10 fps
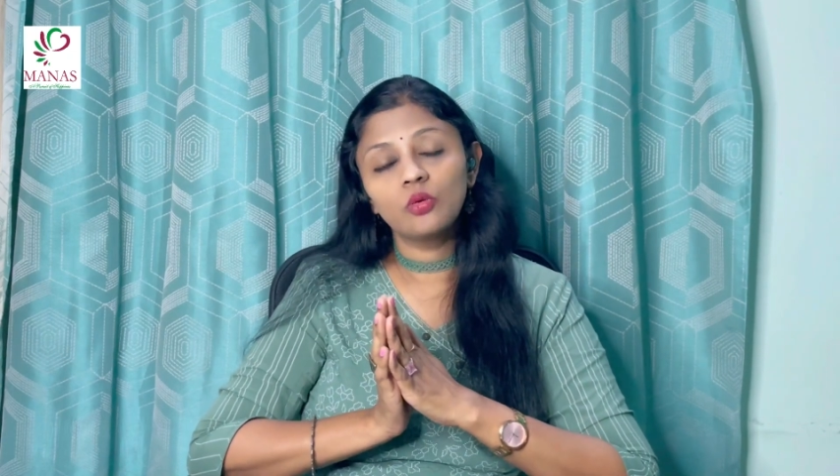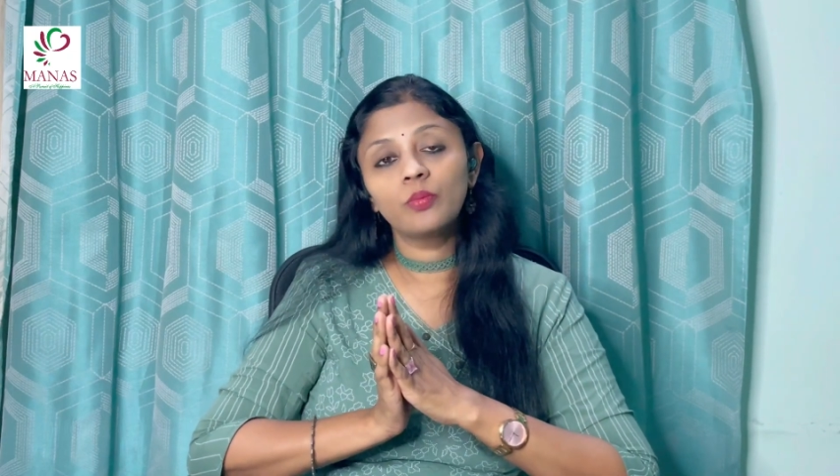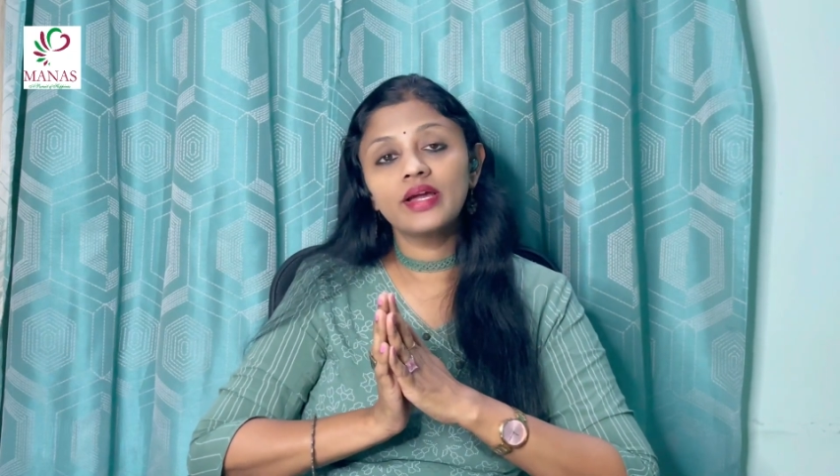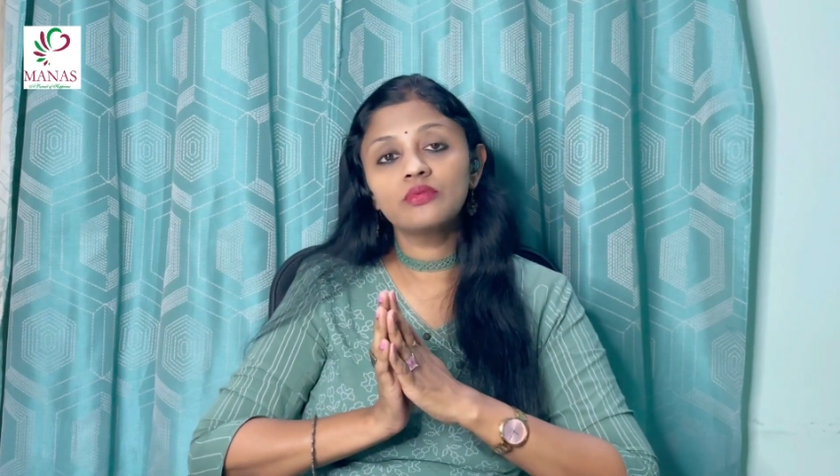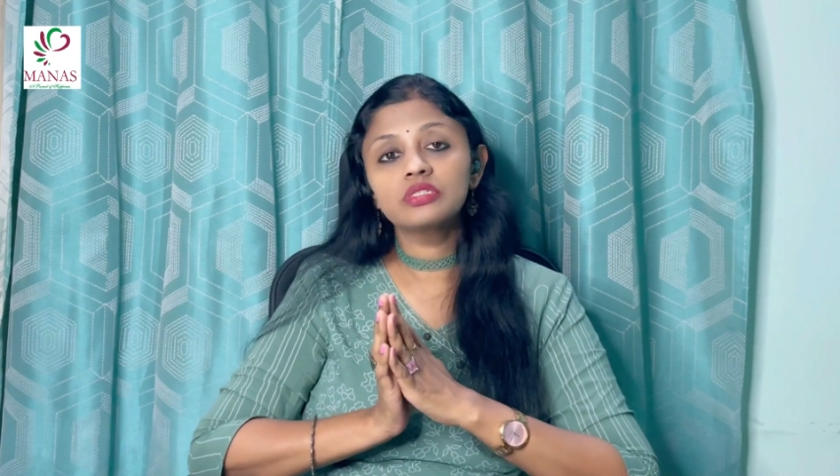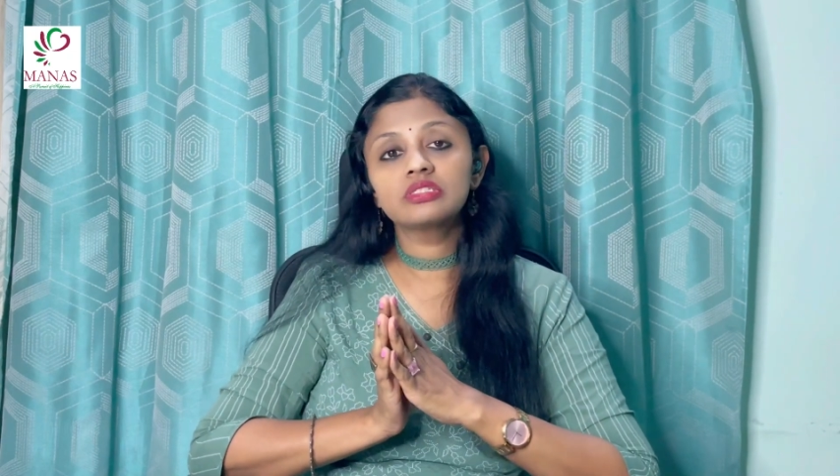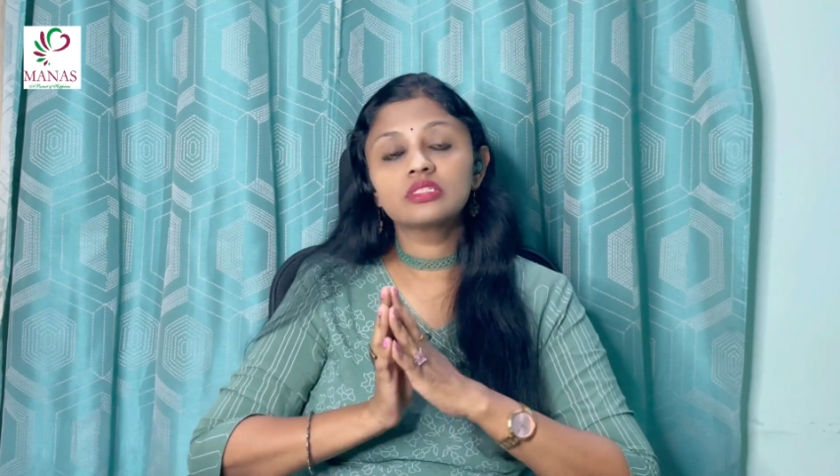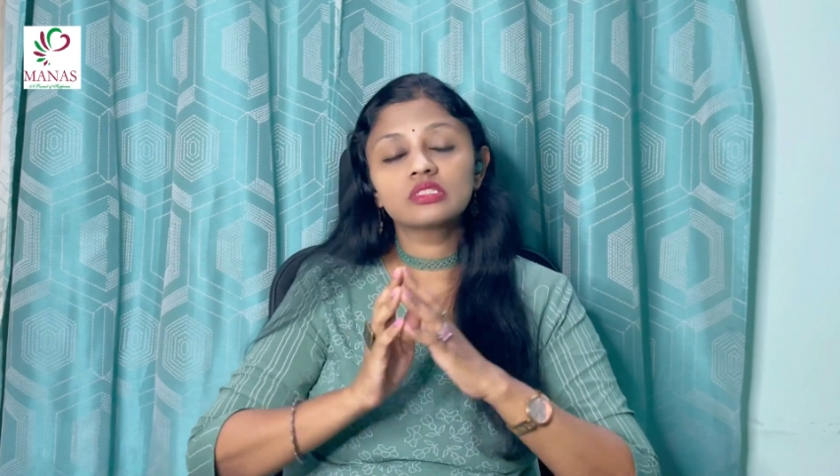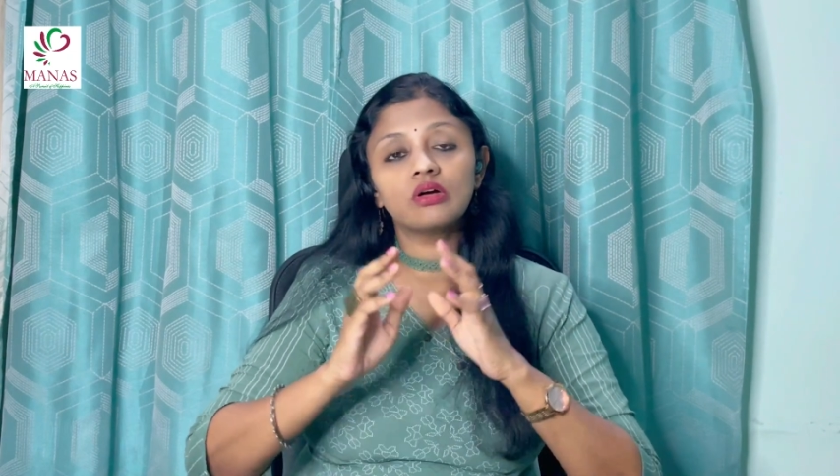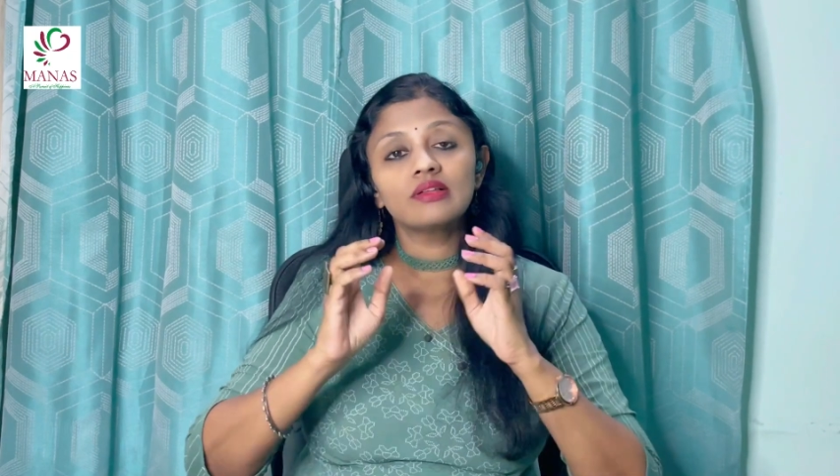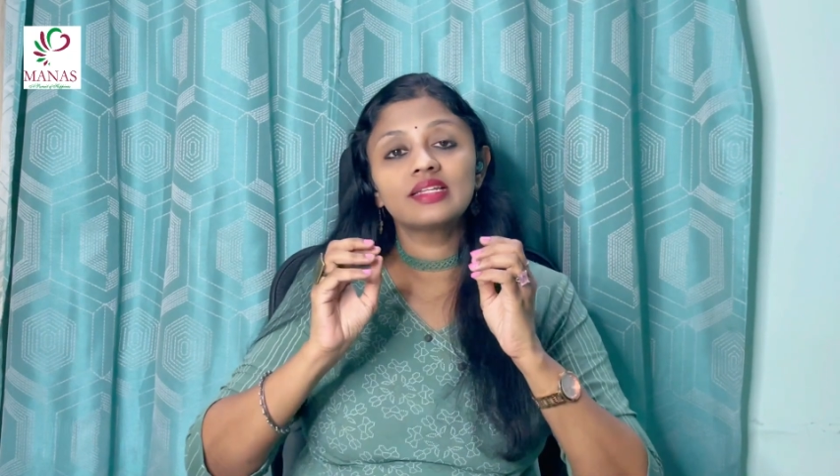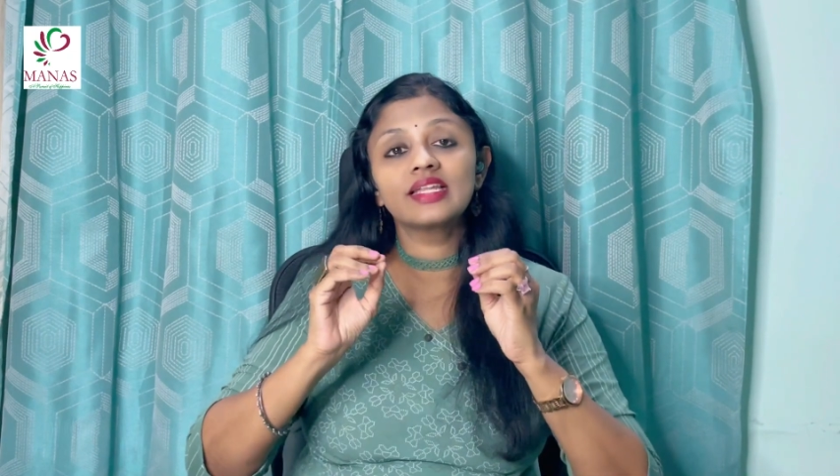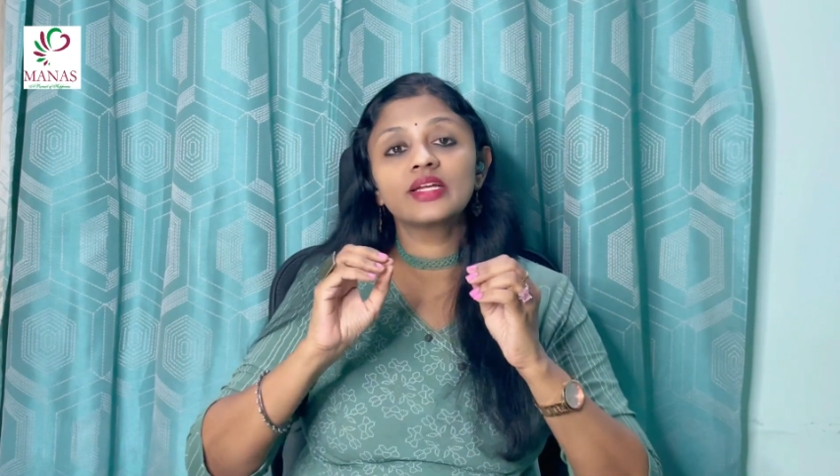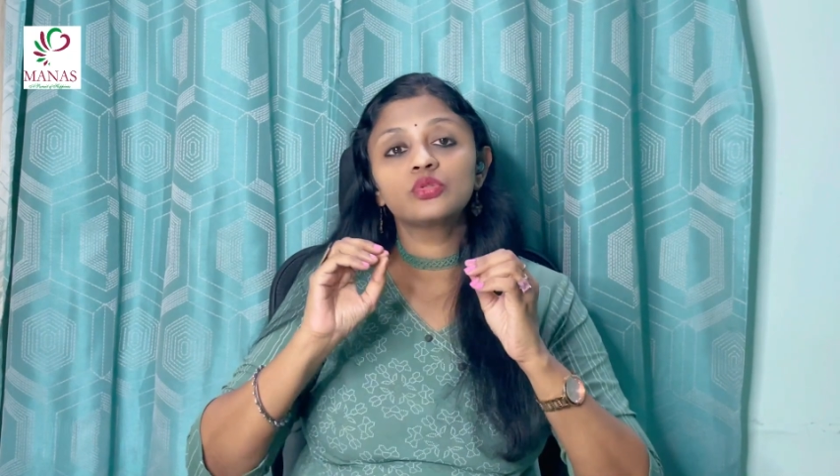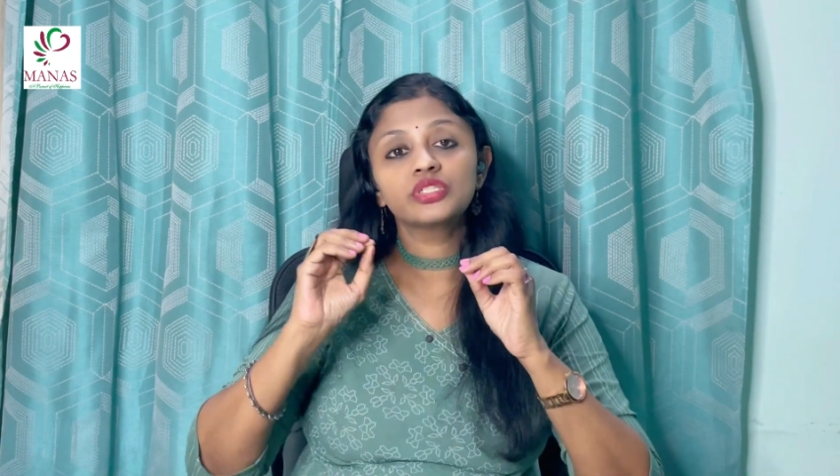by which it's called the
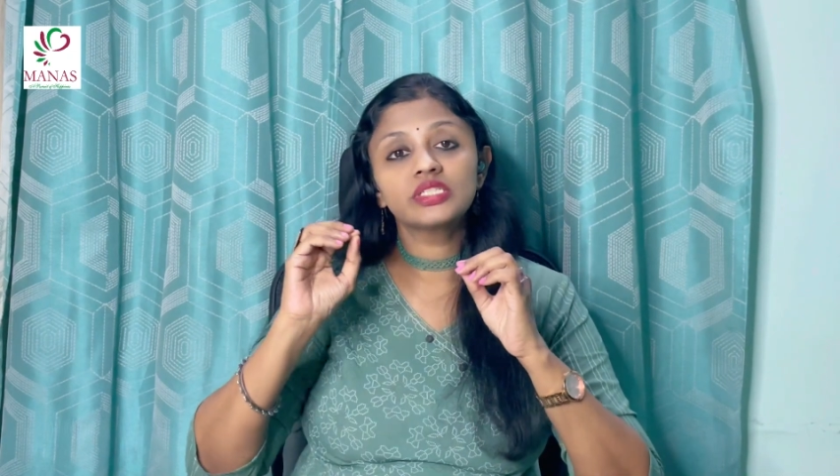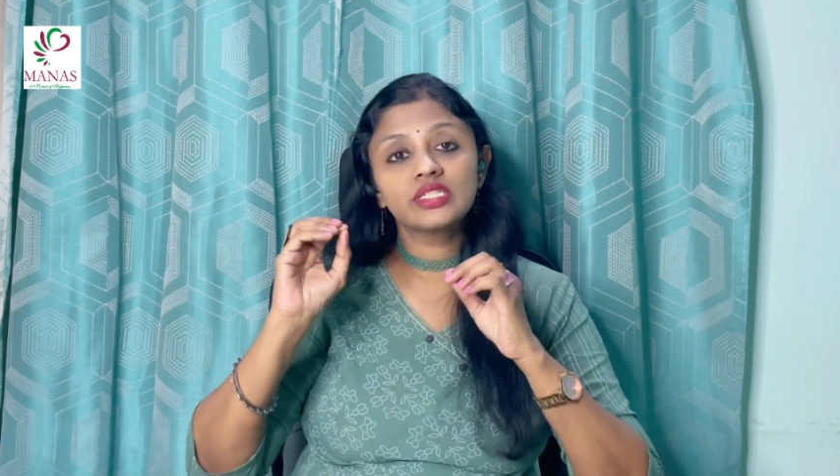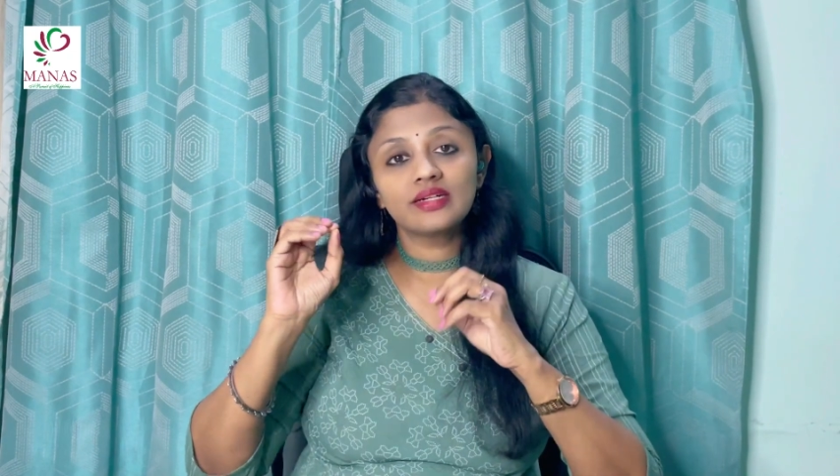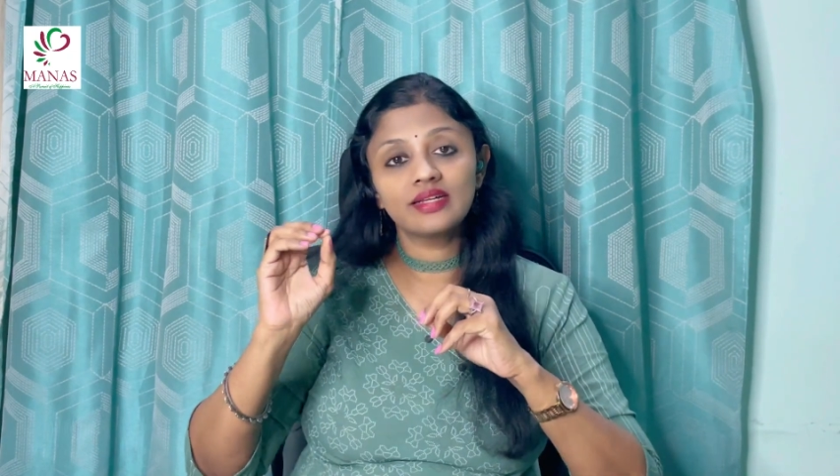negotiation